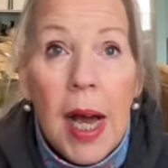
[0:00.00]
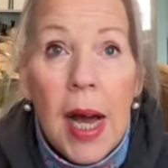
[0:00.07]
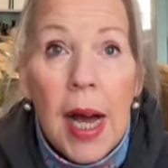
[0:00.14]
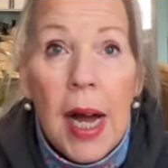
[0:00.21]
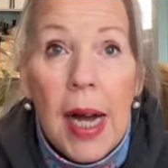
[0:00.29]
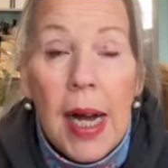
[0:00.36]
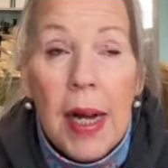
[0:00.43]

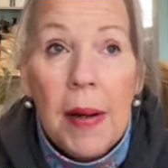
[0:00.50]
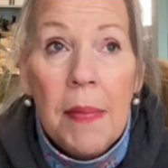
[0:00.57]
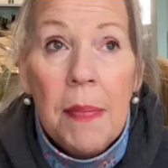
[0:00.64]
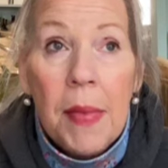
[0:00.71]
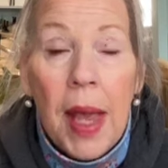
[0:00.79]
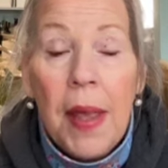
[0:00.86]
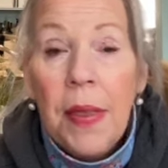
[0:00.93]

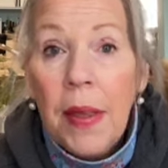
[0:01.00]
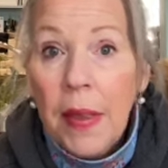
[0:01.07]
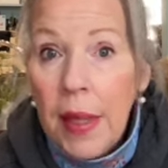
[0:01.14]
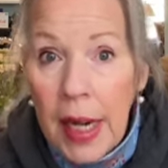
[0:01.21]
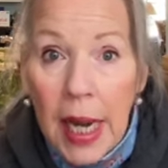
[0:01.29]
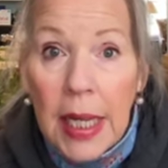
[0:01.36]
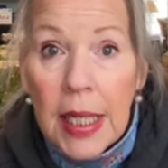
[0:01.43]
And then the
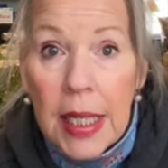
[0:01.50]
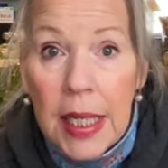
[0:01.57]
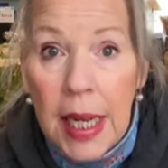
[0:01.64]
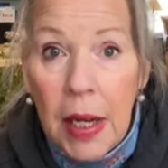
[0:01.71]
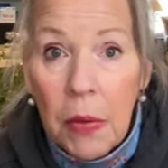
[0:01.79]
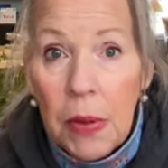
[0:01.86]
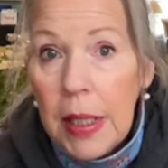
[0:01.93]
next
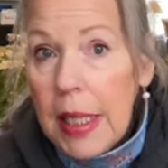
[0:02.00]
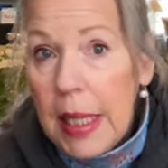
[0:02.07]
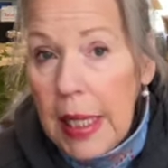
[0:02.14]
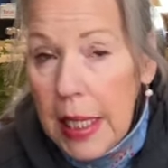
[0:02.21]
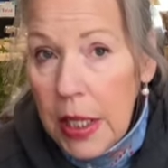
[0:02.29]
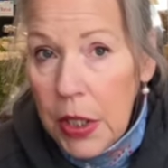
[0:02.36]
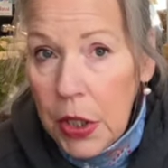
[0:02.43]
day was
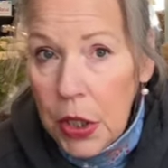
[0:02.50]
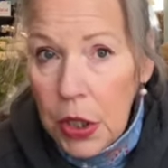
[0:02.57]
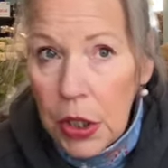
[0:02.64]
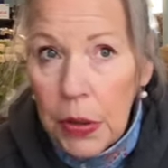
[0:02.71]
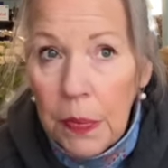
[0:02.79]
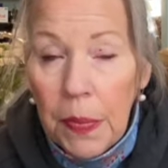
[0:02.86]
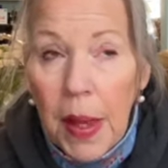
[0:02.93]

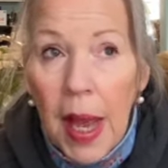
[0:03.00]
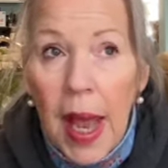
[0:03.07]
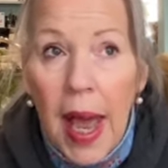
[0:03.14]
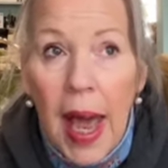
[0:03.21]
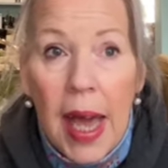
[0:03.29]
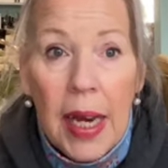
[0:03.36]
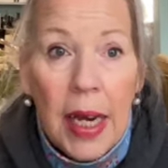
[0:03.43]
Easter,
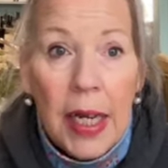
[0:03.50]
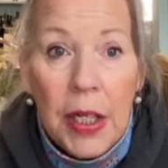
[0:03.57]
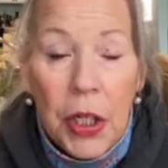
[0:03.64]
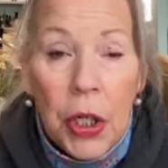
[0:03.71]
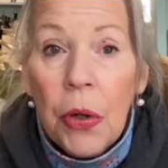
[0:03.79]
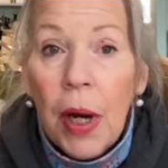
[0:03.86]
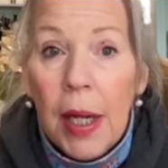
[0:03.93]
and I
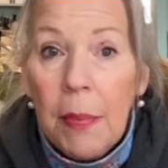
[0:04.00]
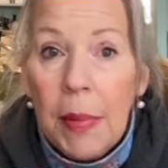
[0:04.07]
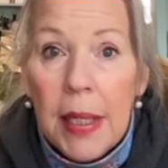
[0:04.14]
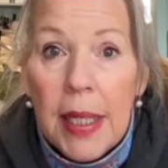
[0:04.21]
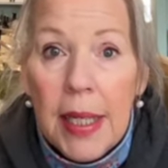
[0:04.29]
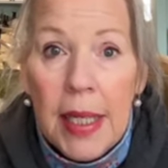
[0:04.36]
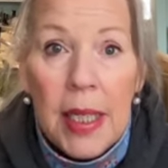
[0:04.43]
knew I'd be
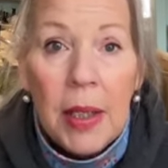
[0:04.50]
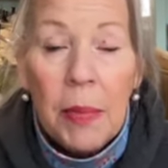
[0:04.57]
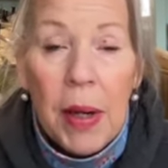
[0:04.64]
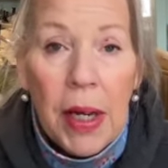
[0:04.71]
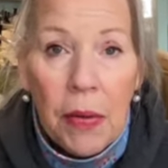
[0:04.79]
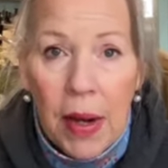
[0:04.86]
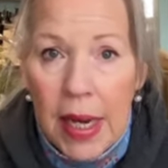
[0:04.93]
seeing my
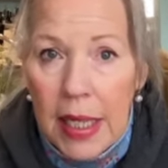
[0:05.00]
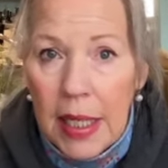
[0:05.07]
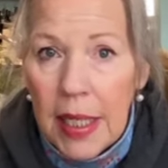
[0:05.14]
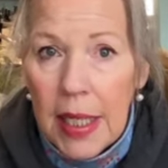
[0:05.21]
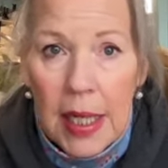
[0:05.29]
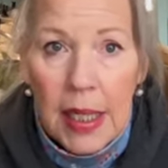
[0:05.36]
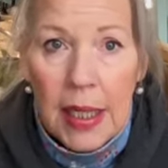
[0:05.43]

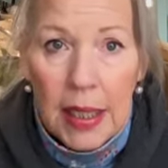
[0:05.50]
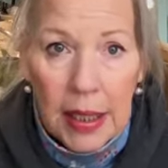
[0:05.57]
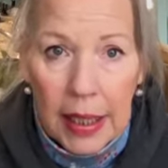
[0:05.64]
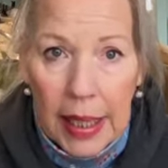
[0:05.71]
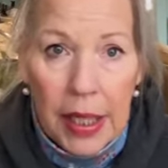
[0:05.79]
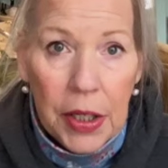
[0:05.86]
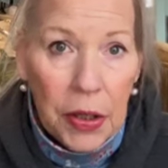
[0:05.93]
grandson
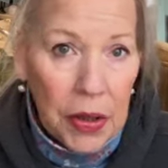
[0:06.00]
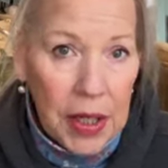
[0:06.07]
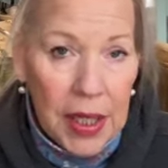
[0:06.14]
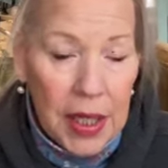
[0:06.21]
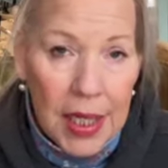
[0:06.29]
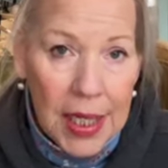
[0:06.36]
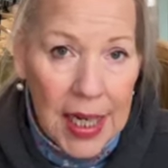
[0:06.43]
later in
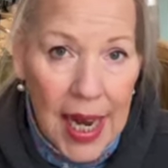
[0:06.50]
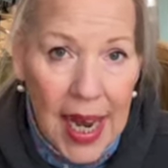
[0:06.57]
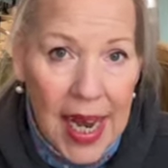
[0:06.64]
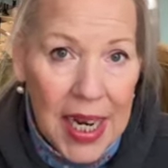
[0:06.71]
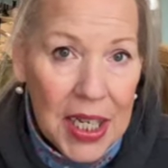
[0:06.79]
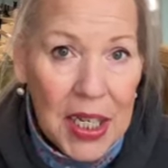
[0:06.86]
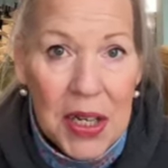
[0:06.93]
the
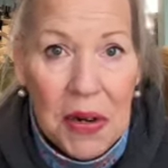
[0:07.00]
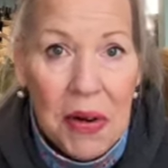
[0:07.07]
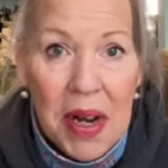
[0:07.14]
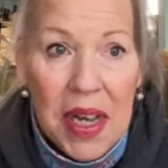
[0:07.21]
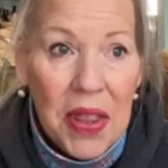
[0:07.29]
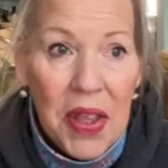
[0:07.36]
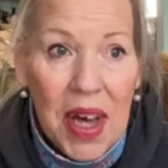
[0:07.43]
day, so
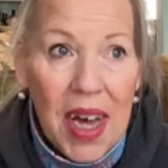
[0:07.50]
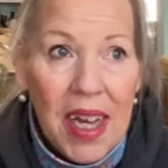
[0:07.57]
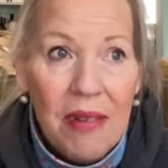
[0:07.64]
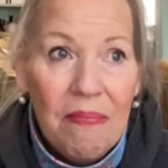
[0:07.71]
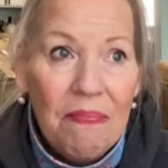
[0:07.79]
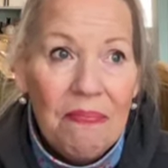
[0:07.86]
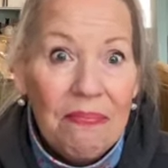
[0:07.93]
I thought
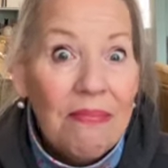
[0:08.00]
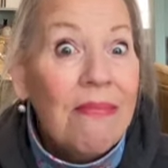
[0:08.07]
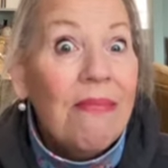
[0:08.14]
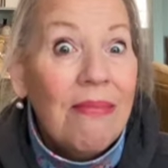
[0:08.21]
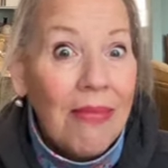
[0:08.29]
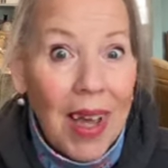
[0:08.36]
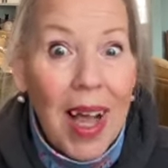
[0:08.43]

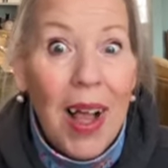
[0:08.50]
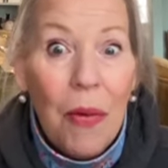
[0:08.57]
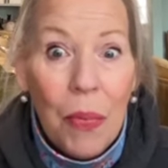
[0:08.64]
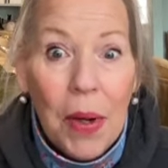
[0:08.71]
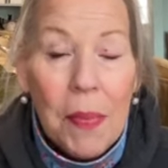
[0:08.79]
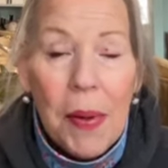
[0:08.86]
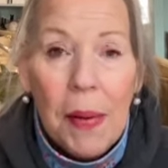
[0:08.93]
I'll
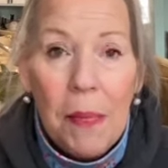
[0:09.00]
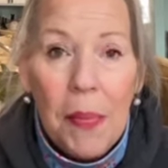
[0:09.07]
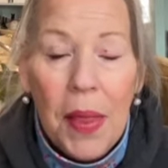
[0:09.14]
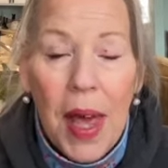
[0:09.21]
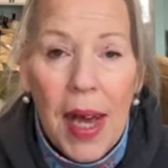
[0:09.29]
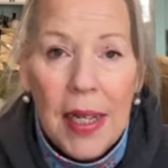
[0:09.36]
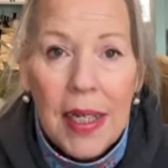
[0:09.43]
whip up
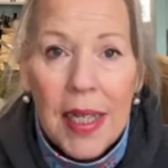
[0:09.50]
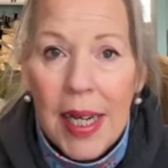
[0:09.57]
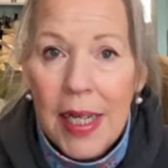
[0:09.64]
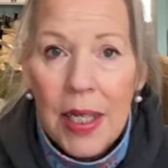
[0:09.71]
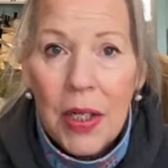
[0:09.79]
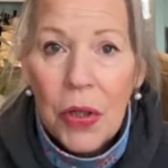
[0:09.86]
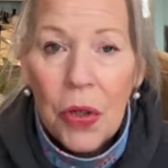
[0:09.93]
that
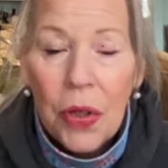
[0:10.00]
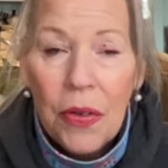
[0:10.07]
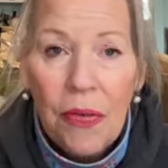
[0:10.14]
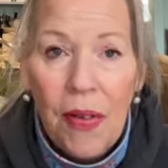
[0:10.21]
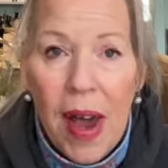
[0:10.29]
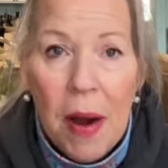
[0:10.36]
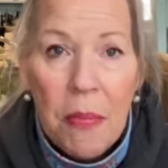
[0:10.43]
dinosaur
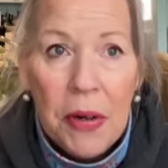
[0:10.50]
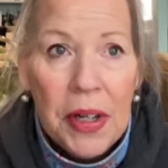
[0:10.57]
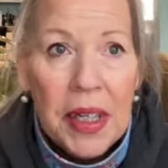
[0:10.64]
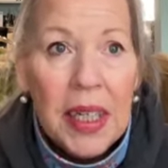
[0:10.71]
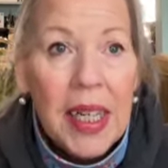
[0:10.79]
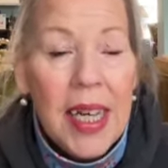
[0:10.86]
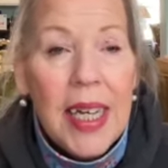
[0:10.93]

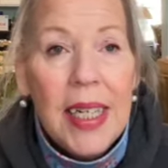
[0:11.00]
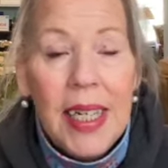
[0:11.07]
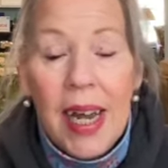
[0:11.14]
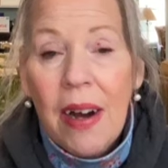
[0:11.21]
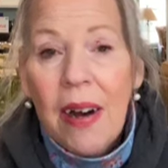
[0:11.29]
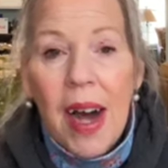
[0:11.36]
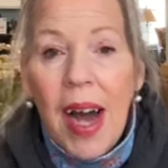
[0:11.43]
fabric.
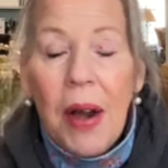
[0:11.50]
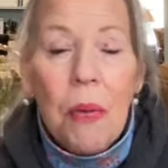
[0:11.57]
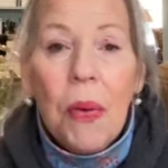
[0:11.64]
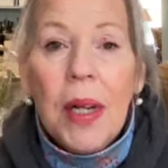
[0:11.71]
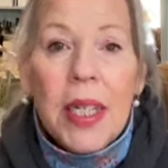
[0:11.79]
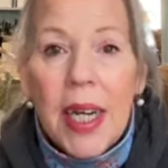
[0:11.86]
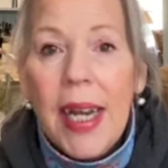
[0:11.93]
Now, I
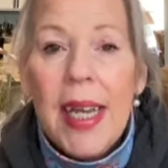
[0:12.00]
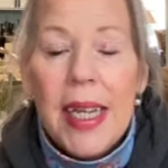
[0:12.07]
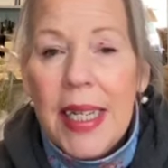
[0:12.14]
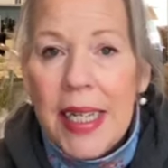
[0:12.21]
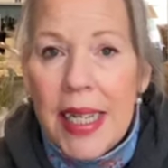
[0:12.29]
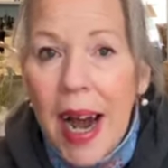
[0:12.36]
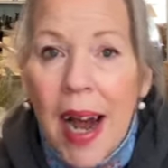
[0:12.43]
wish I
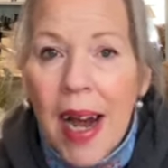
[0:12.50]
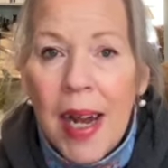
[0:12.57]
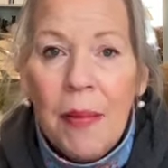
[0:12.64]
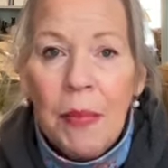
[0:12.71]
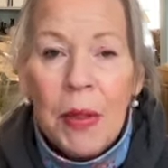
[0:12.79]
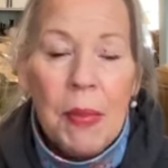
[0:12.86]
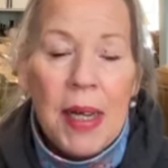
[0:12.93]
had
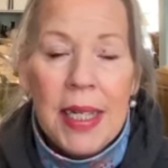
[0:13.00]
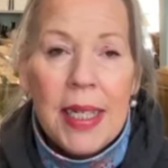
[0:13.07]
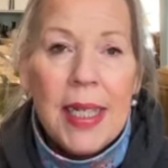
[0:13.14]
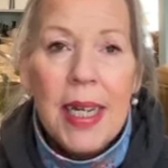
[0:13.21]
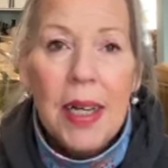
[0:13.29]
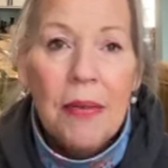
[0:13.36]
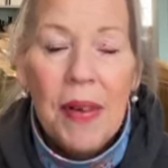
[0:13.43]
timed
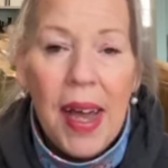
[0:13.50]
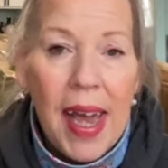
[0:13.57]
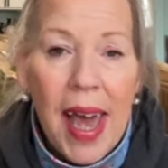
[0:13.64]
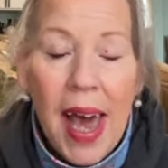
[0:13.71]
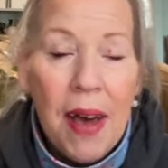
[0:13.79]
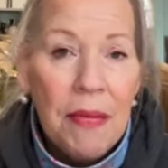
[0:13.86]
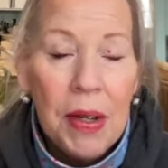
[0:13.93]
myself. I
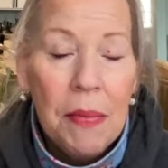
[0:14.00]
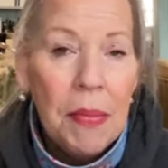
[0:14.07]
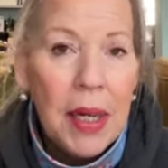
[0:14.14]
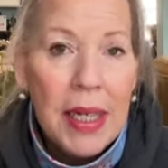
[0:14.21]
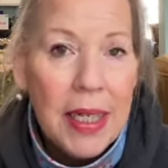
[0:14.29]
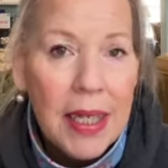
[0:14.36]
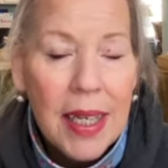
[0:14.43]
haven't, but
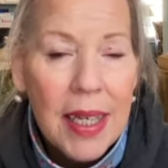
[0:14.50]
it's